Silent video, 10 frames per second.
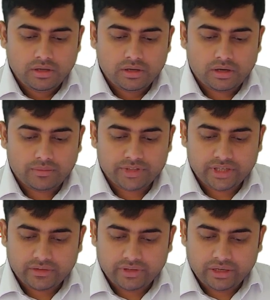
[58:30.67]

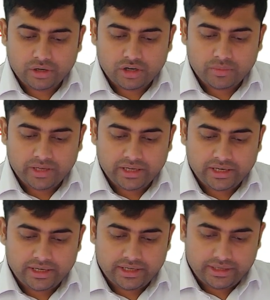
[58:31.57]
object will not be
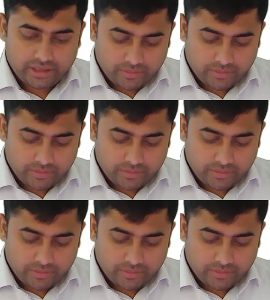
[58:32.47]
created,